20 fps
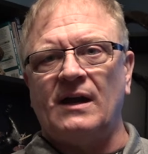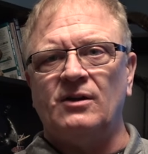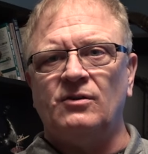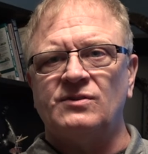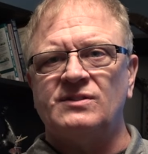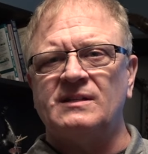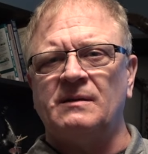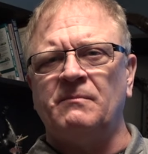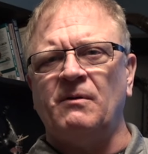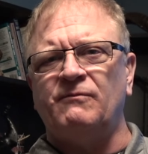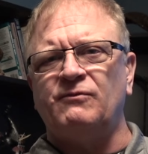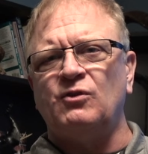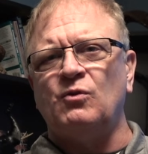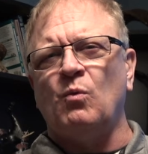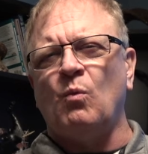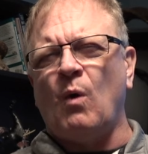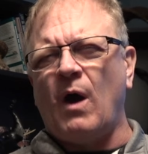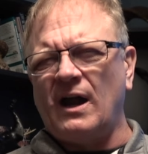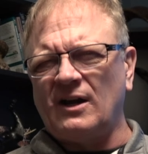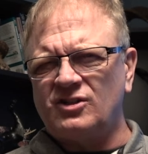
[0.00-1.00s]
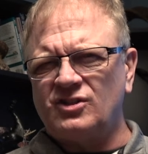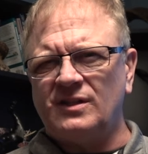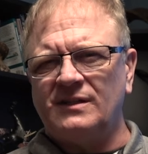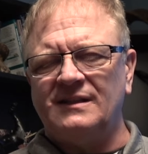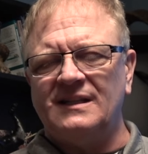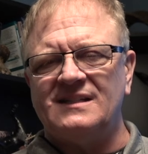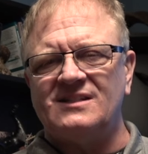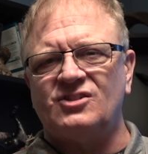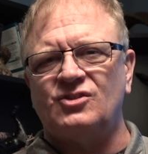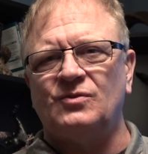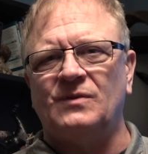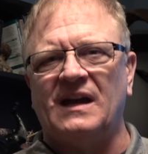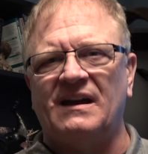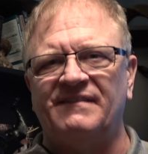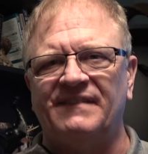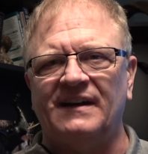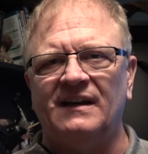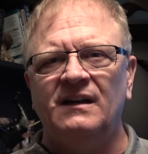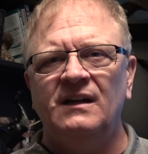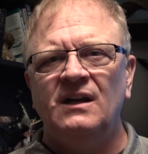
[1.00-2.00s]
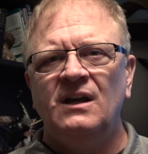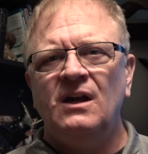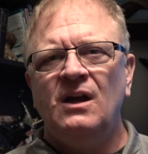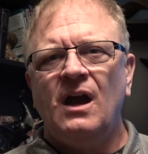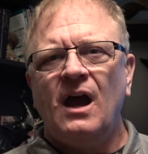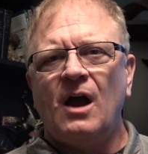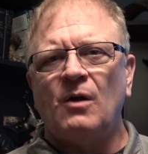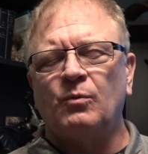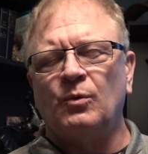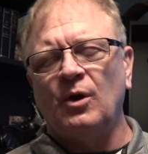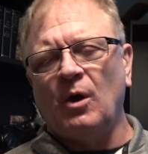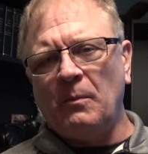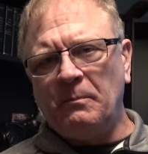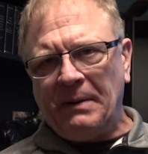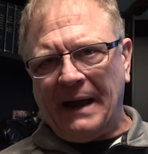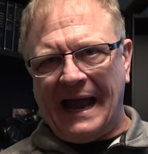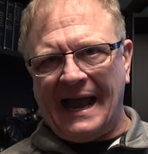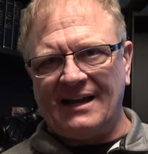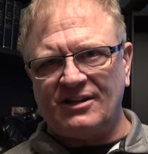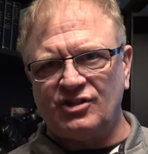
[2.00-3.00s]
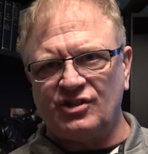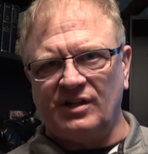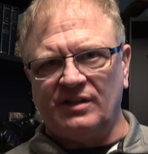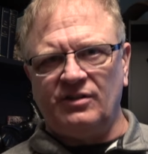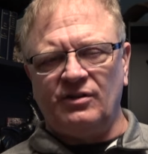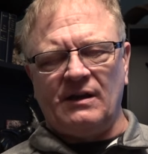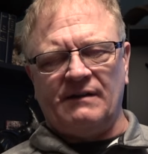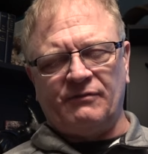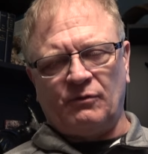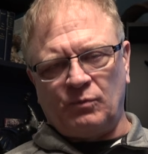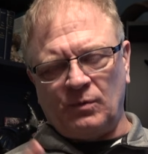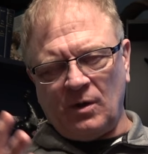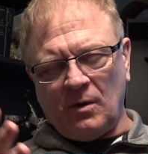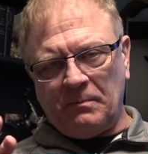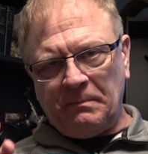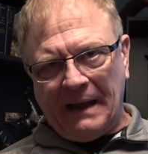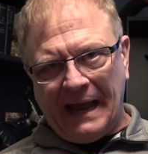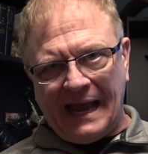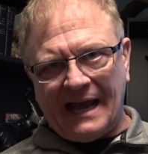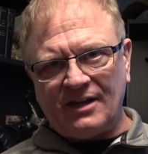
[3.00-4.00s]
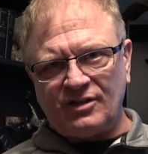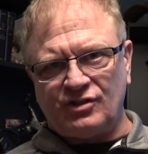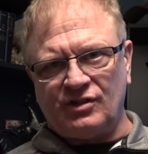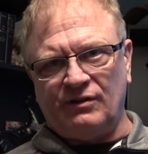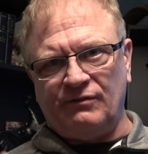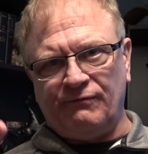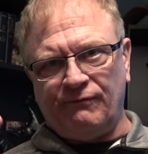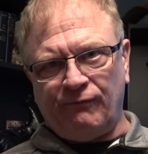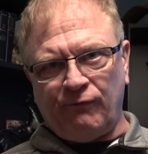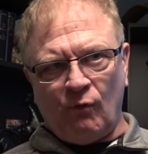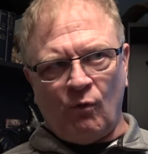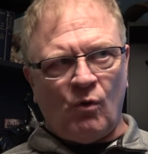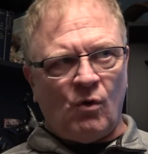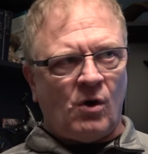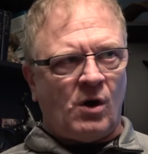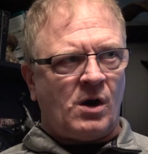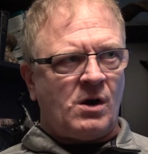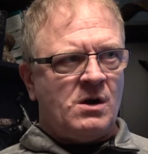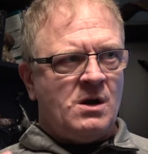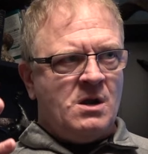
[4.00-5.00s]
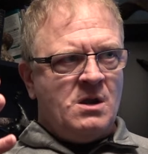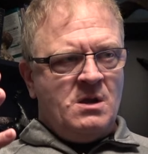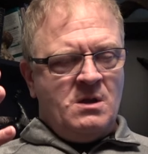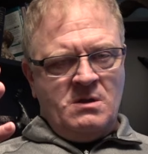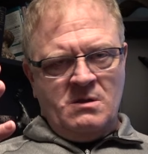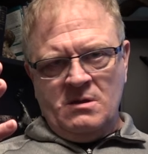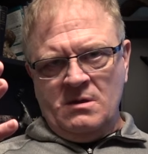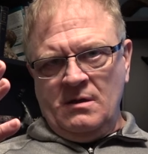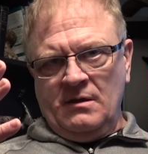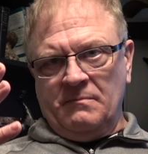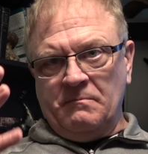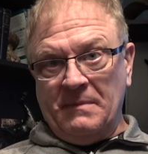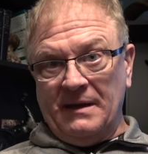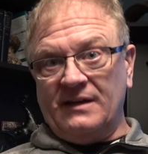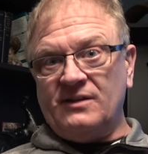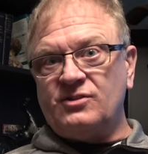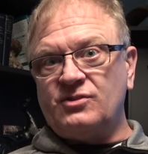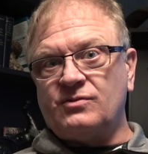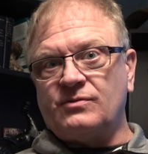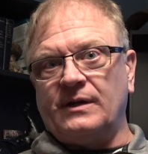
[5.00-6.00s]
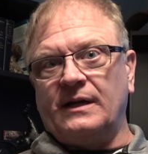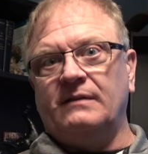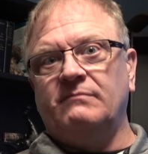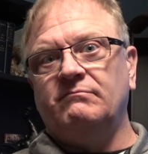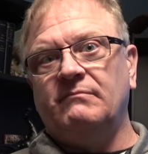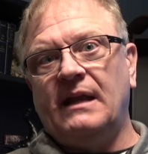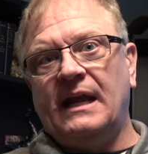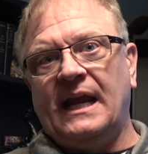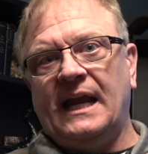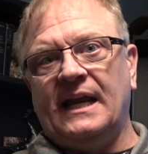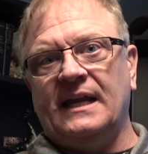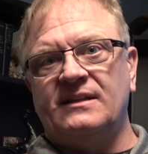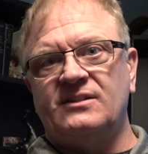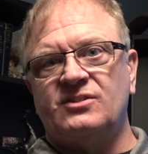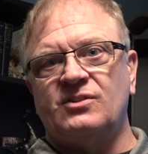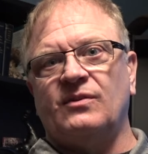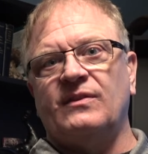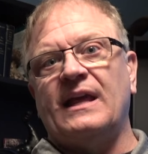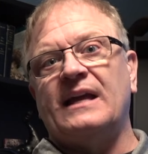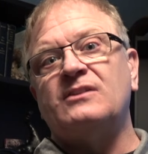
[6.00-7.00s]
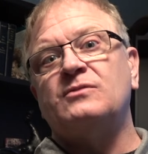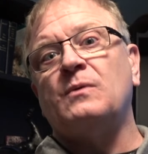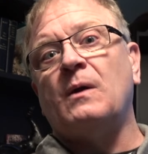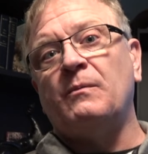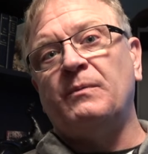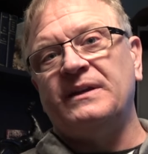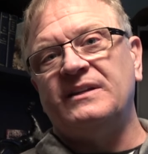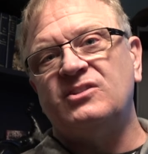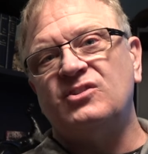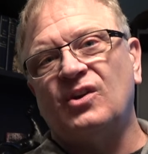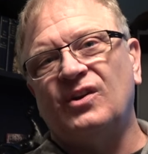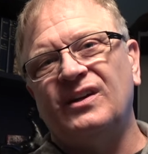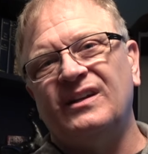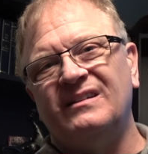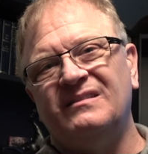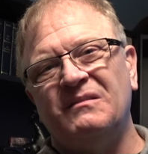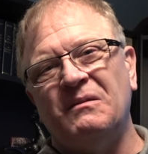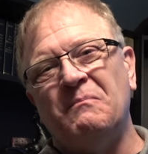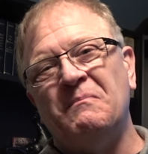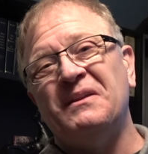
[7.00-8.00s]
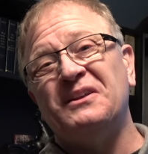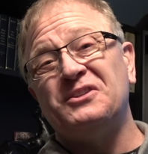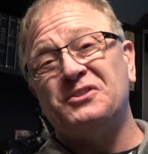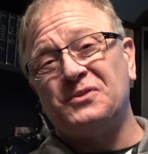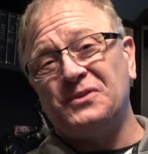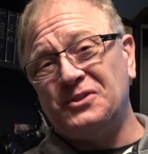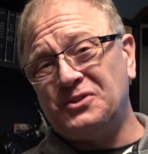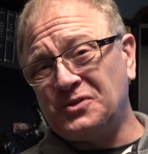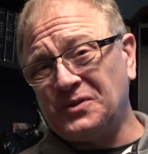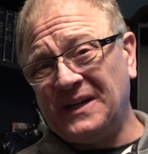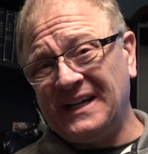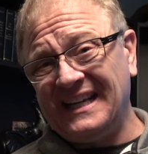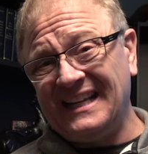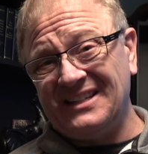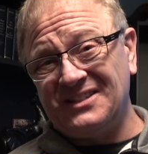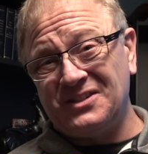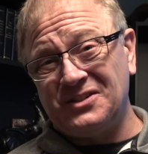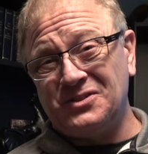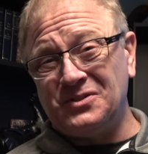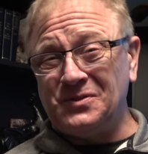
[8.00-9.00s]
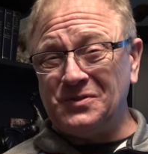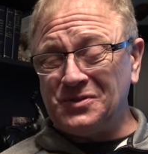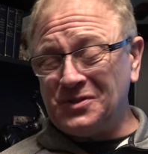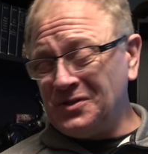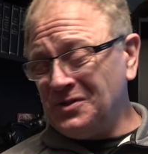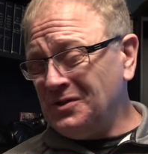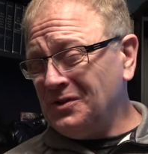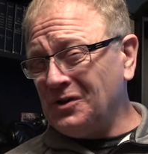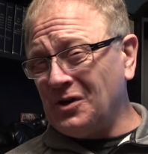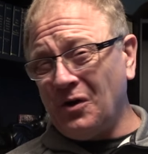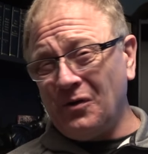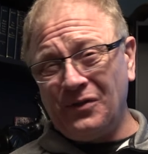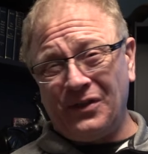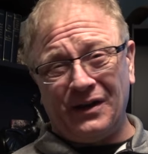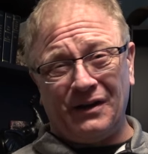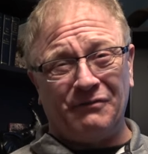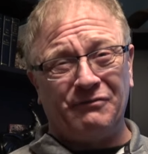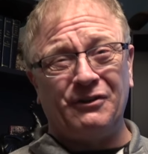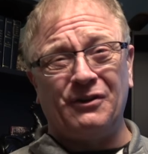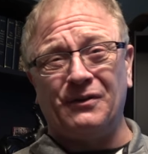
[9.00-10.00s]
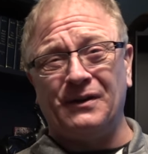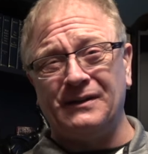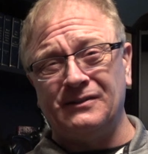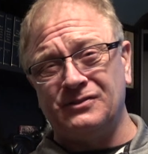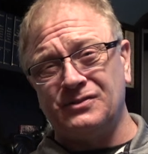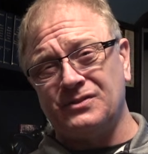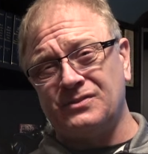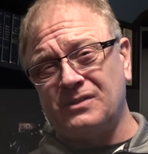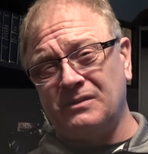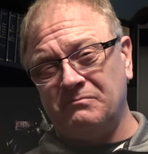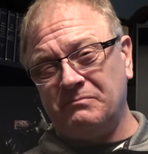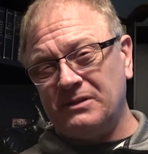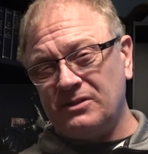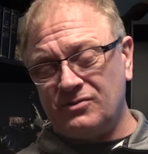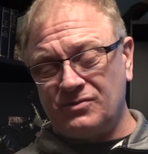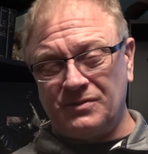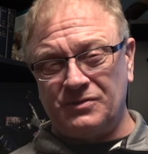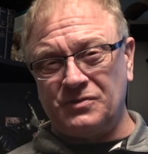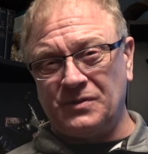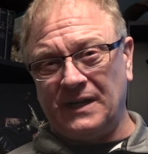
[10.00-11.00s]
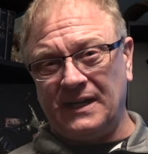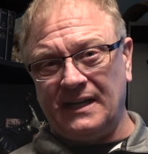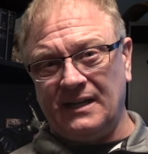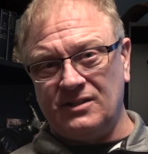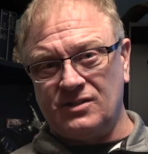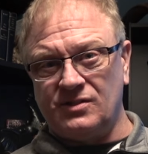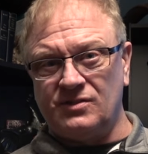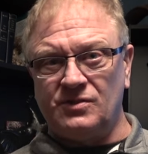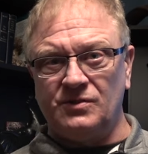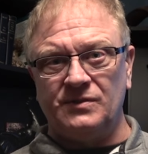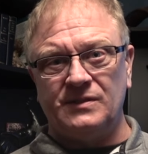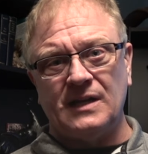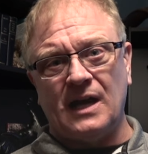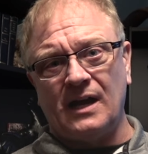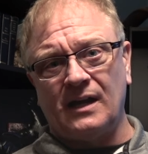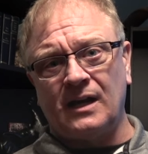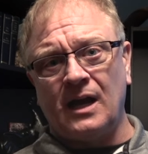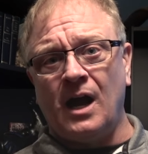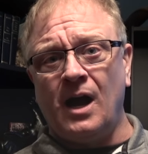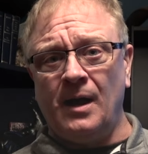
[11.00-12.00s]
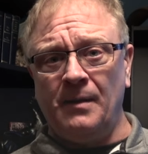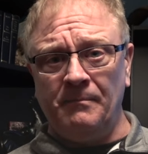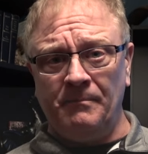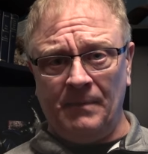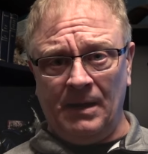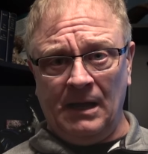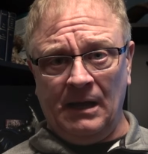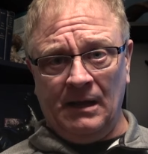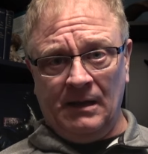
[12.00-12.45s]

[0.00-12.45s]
I know some of you watching this, you have a real passion. You have a real passion for ministry. And so that's why we started Ministry Training Institute. So you can go there if you're interested, ministrytraininginstitute.com.